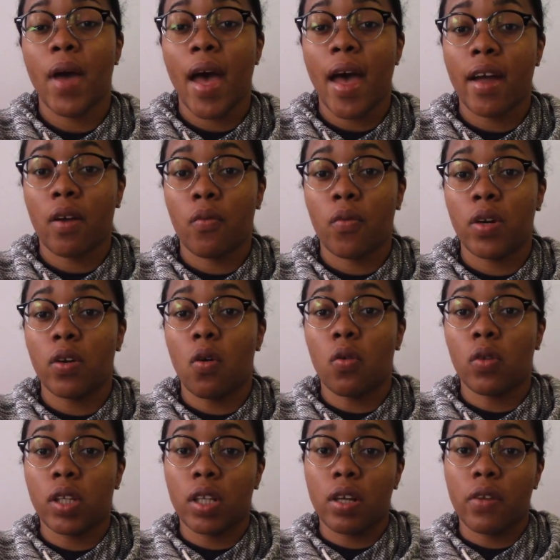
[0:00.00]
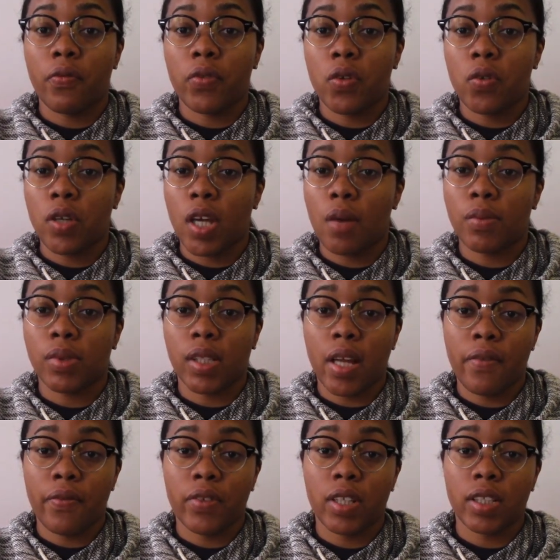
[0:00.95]
back with only a few games
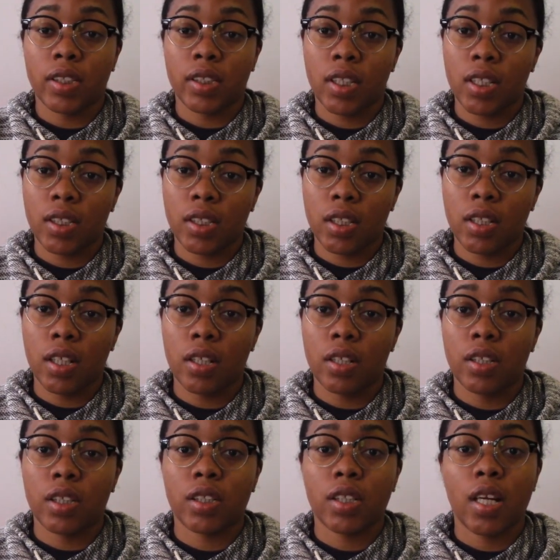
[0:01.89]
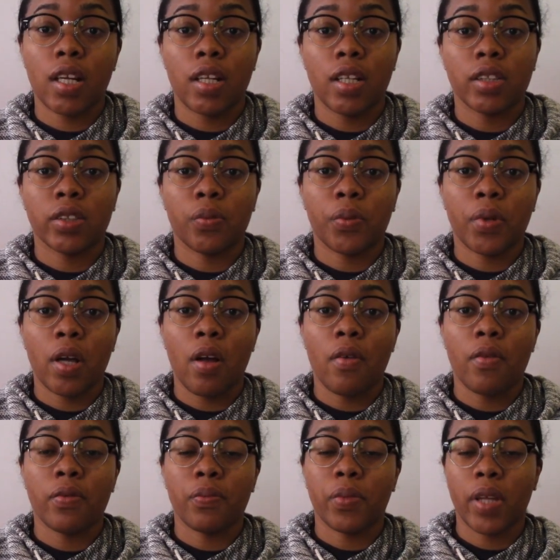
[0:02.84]
left in the season and just heading into the
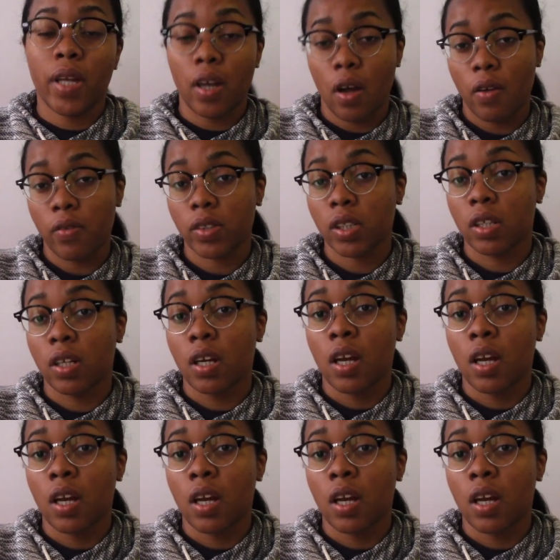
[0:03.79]
playoffs. Playoffs.